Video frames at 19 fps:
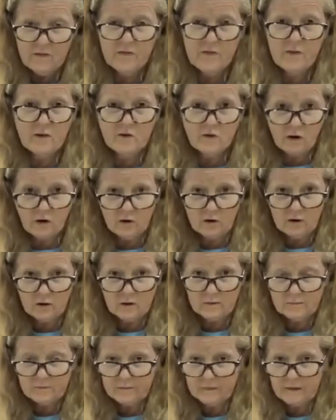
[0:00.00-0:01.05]
the dog.
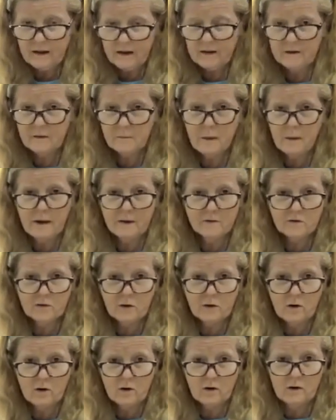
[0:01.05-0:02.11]
It depends
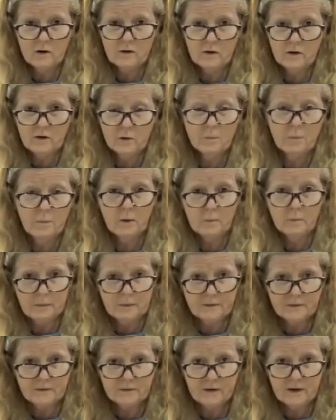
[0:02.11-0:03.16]
on your
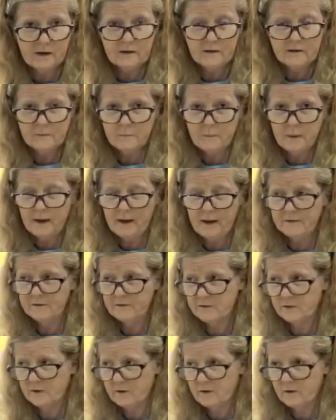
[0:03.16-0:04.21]
purpose. It
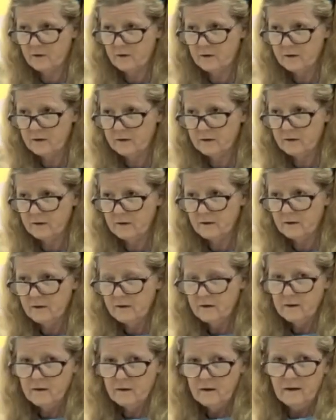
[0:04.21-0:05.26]
depends on
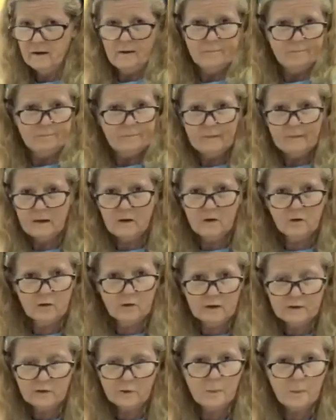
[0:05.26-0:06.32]
your
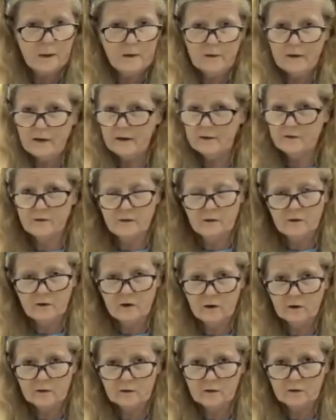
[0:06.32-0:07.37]
experience, the
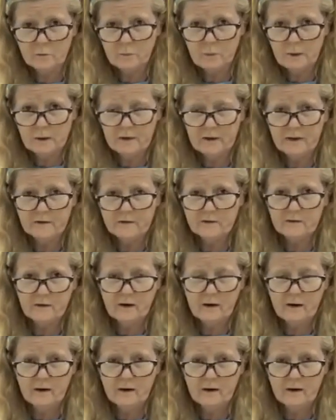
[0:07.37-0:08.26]
dog's experience.